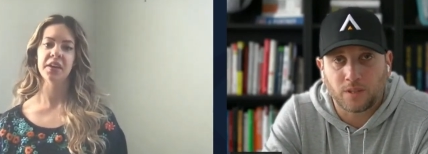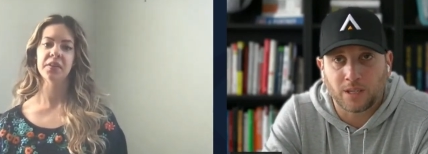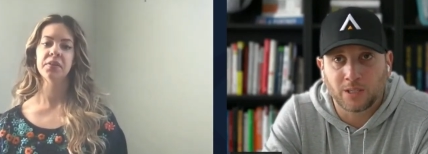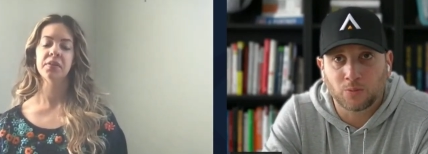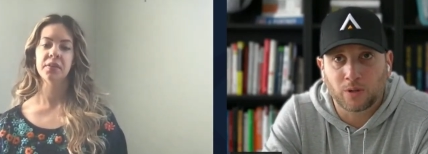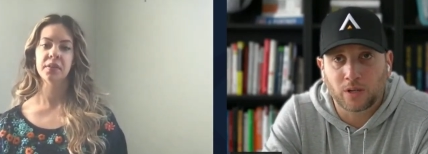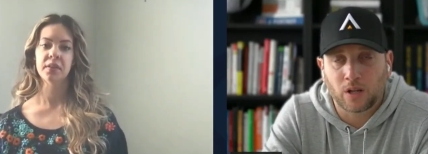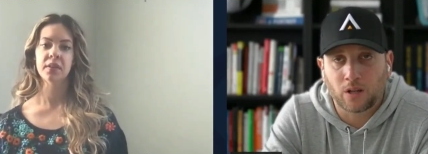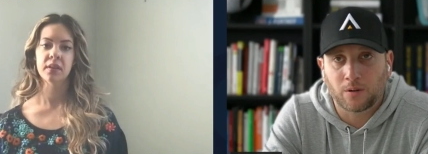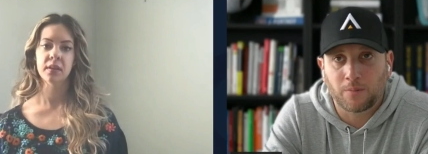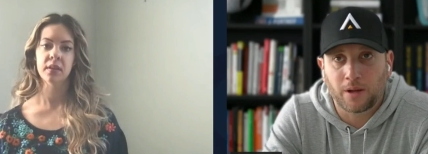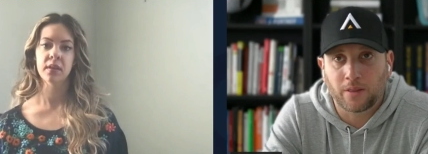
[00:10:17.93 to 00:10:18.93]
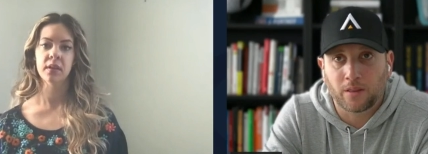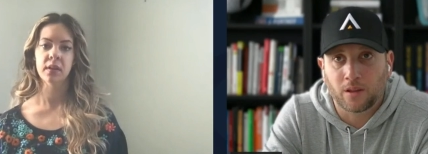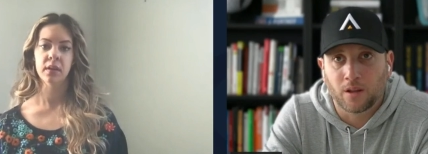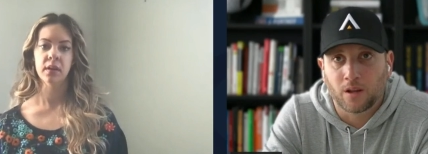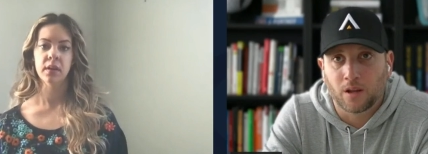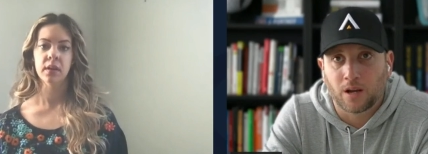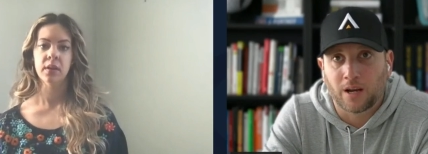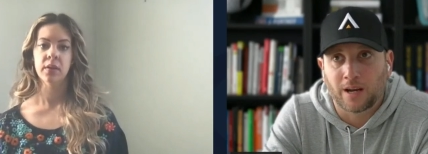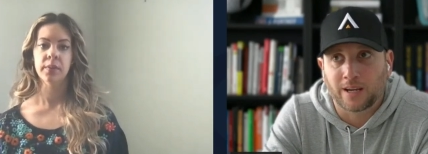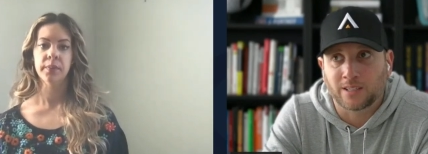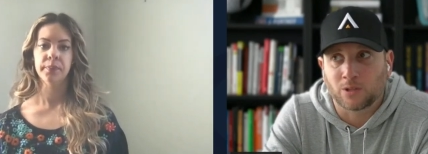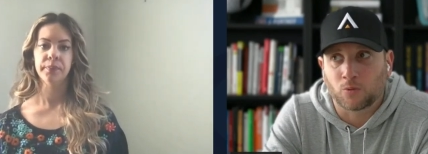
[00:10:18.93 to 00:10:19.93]
Speaker 1: yeah, he's one dollar a month. Uh,
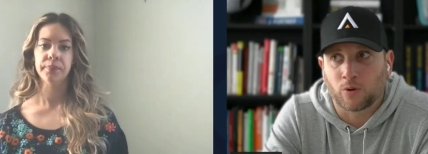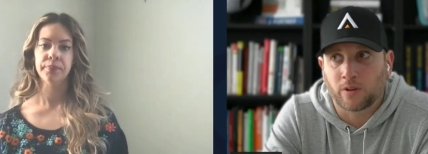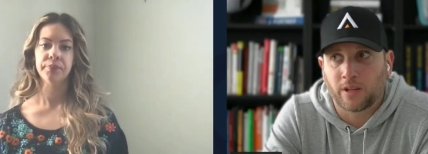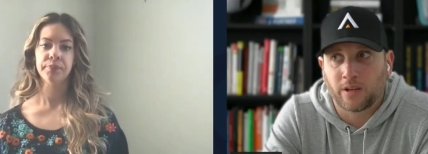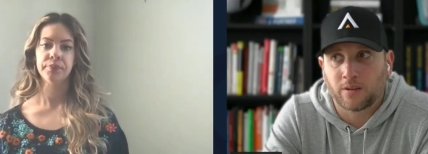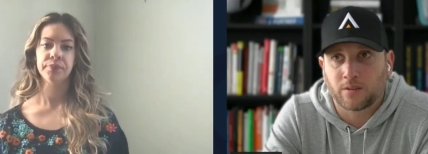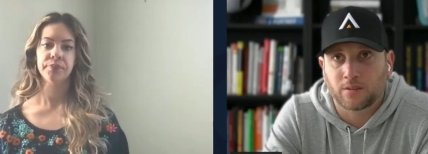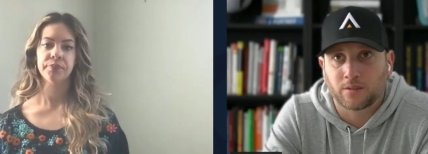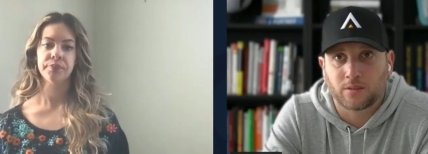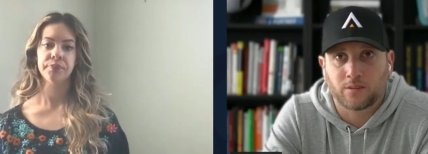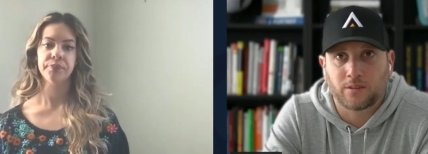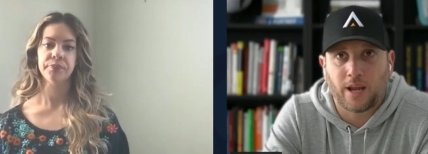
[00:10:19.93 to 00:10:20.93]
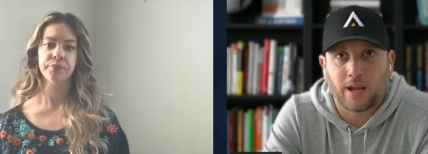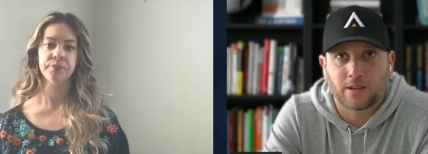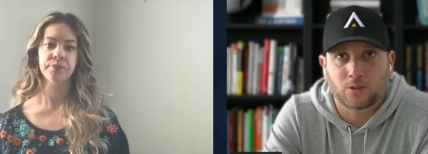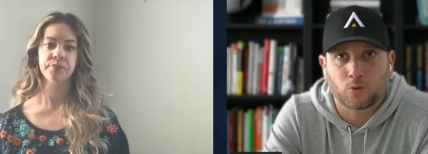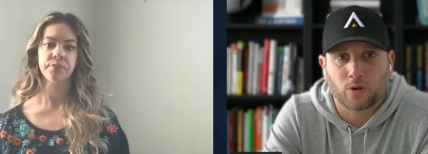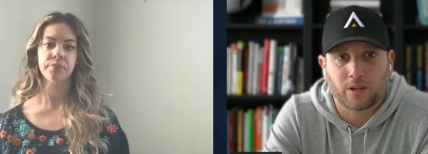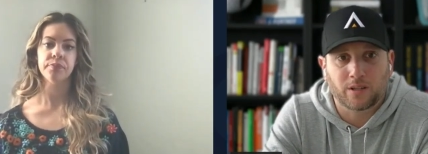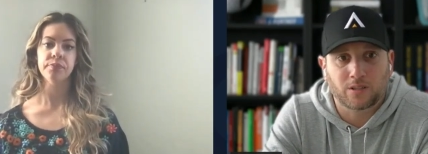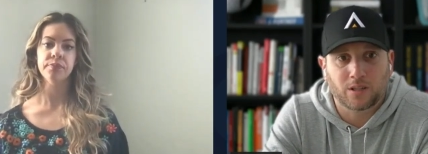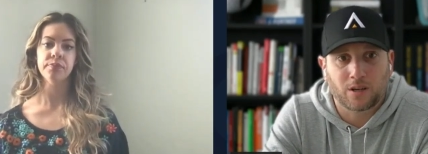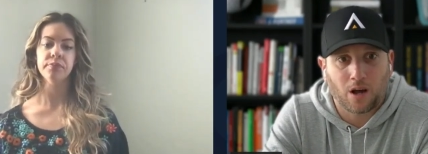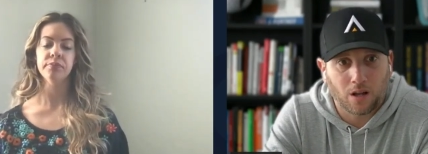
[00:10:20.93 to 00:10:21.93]
is it worth it? Yeah, it's worth it. It's
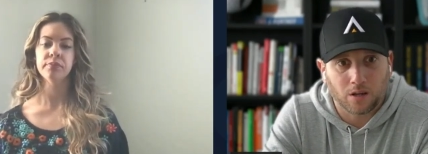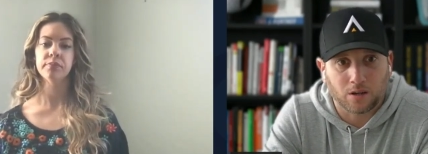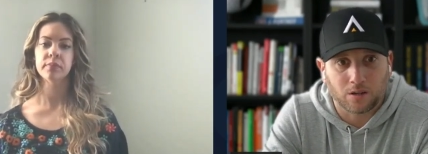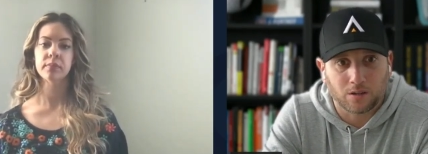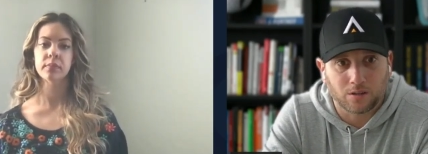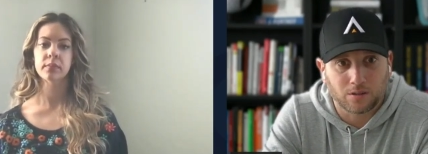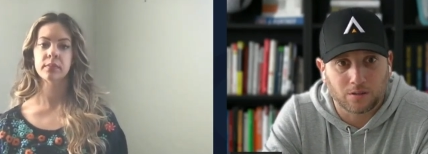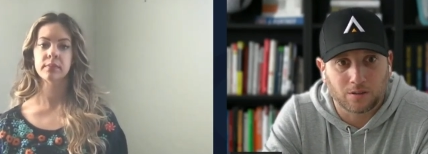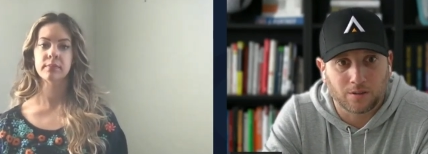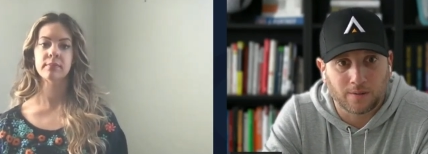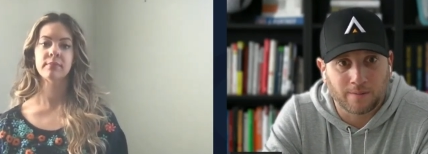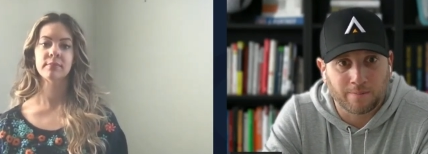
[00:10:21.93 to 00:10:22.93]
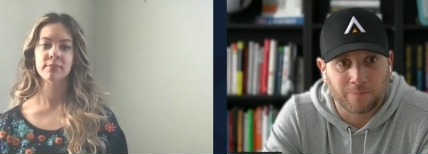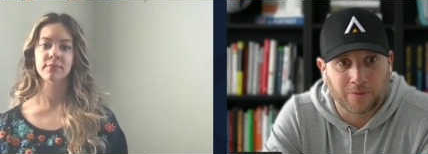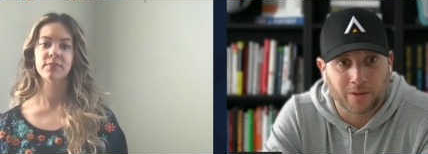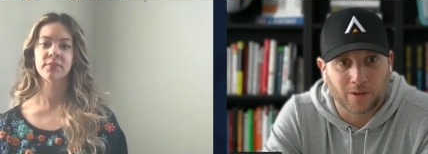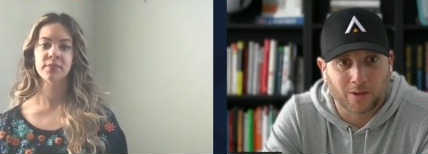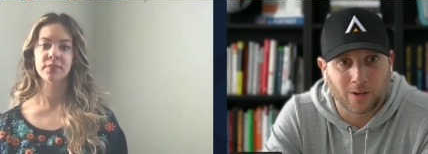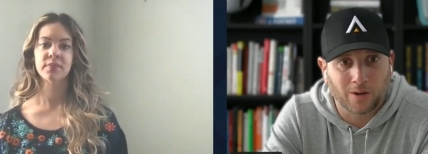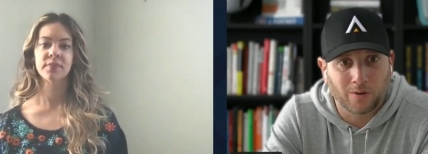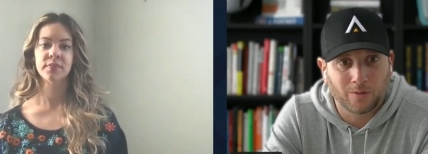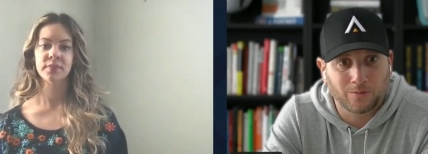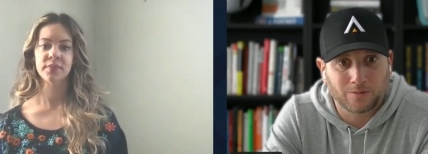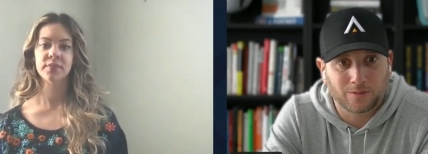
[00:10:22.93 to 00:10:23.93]
a dollar.
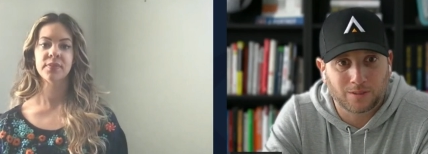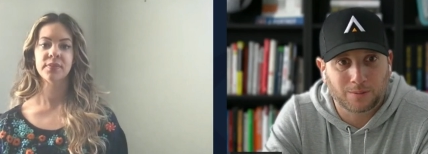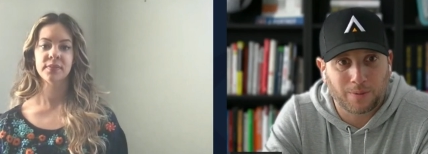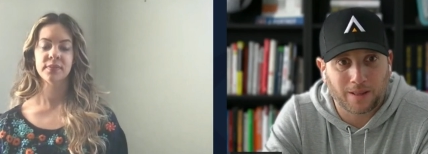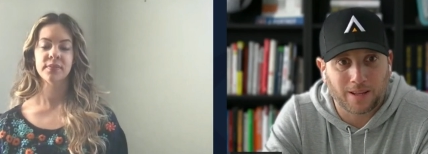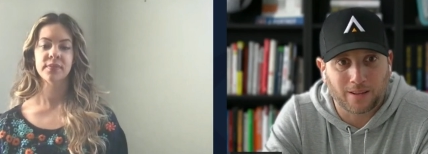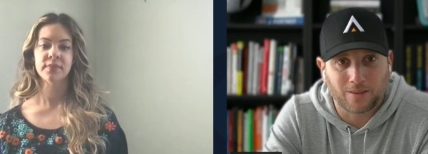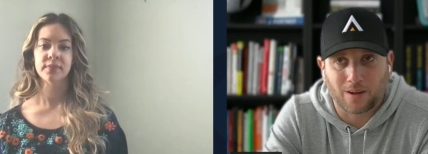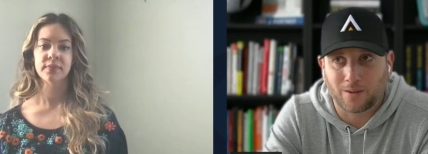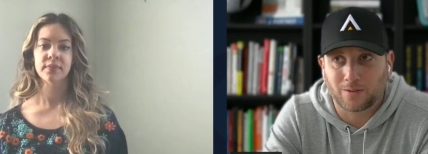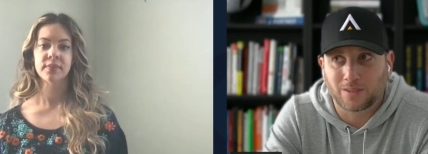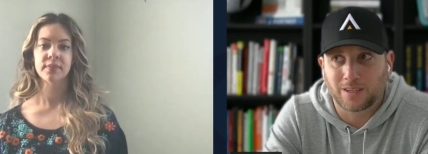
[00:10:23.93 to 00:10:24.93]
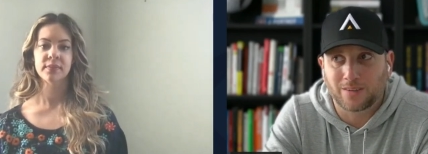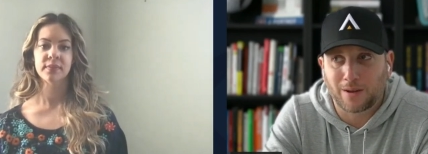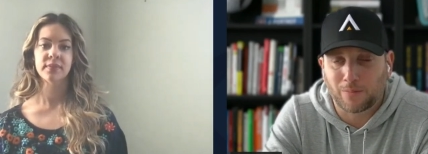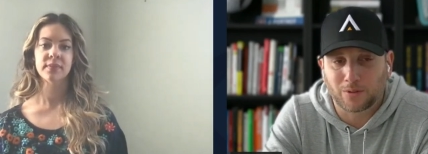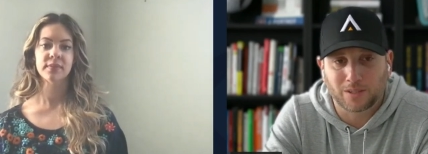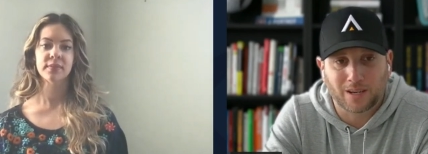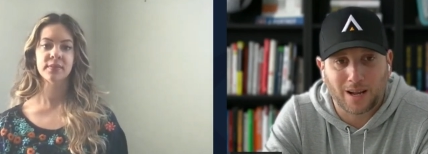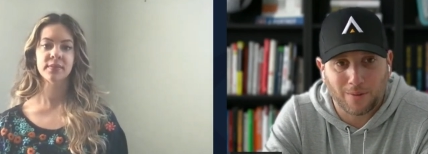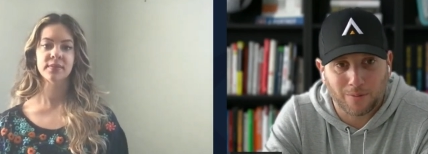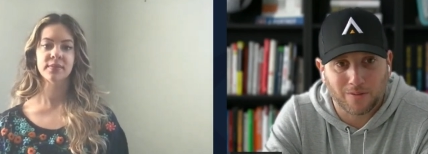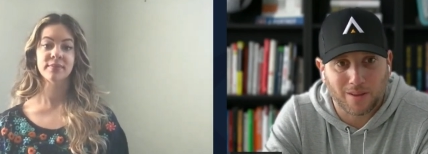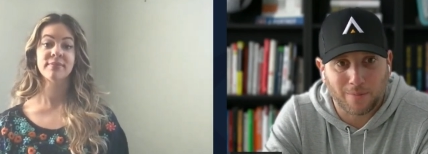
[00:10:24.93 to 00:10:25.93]
Go spend that dollar and see if that person can
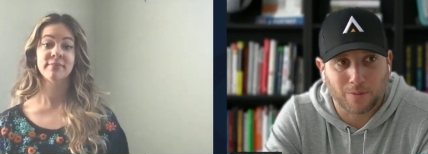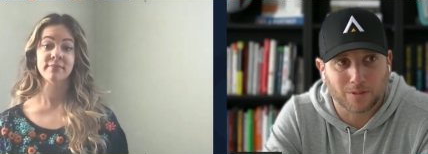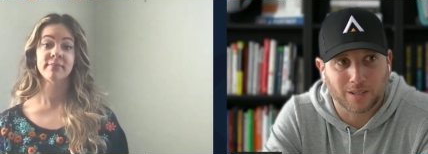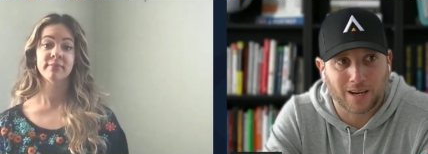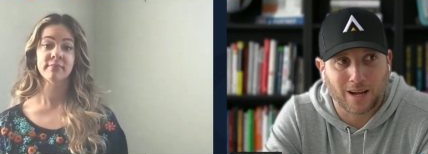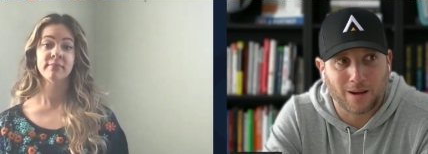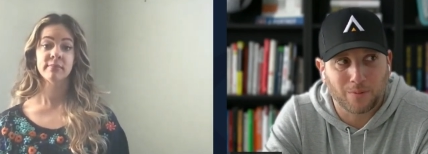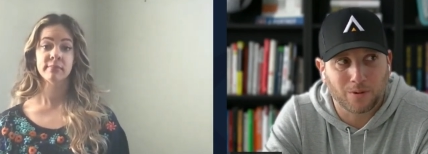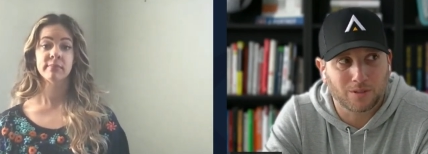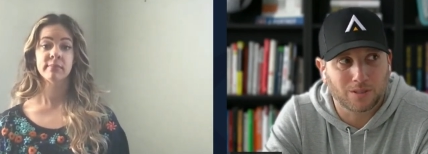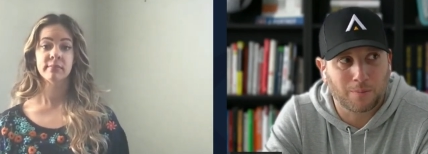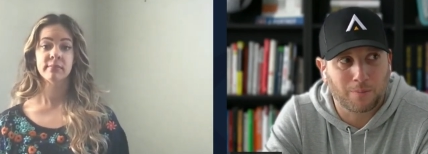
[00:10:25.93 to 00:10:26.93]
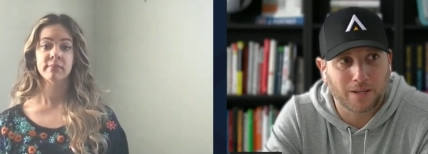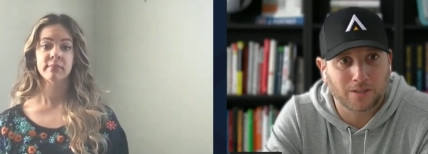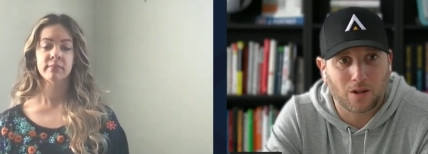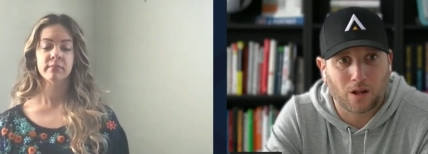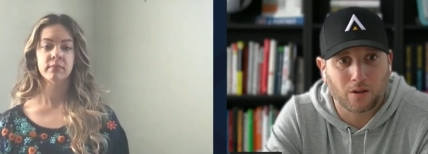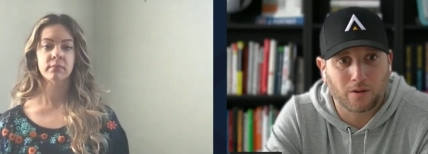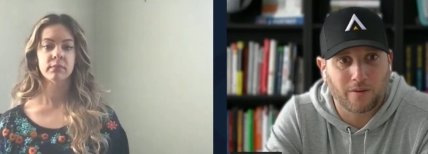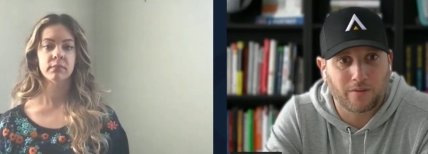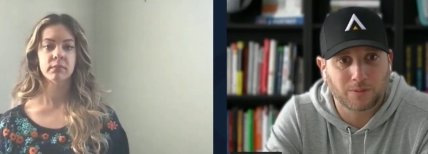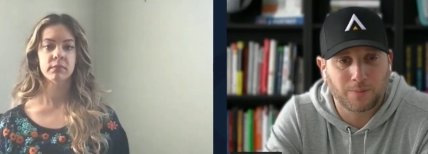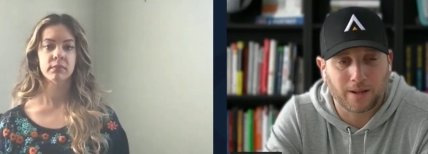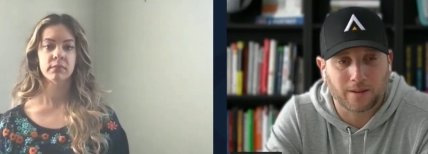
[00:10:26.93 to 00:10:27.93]
help you. If that person can help you, it's the best dollar you have ever
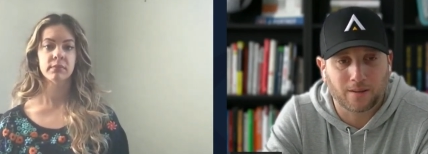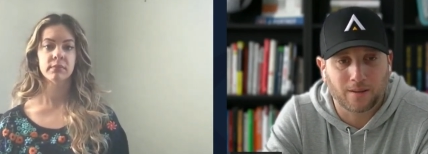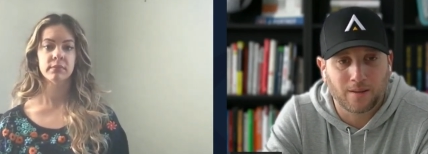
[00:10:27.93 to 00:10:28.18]
spent.